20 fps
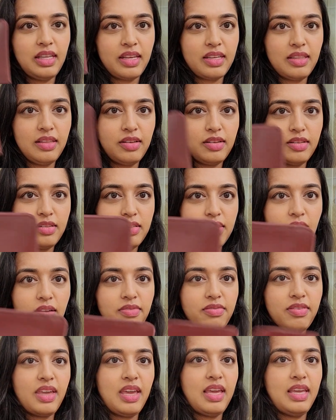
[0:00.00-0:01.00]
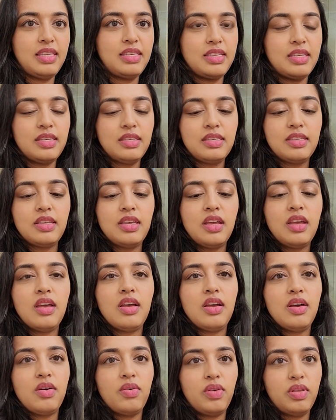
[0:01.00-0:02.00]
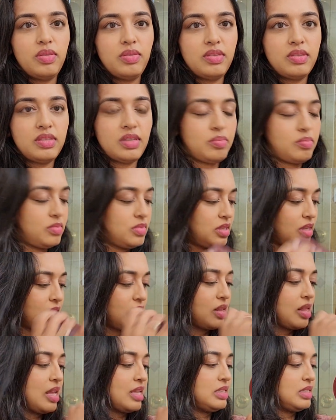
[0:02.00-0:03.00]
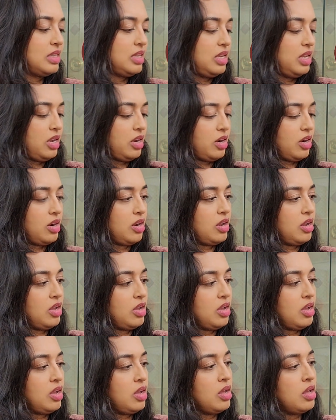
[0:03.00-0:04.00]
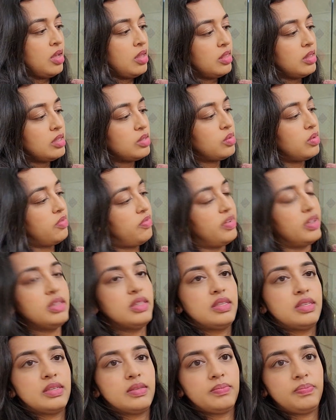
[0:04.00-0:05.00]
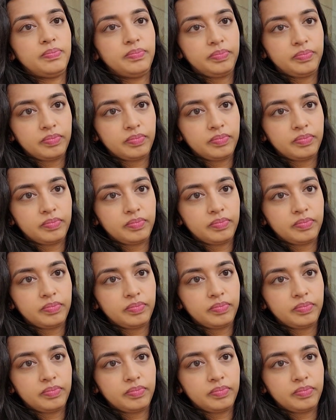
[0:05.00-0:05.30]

like little soft cases with some sunglasses in here. This one fits.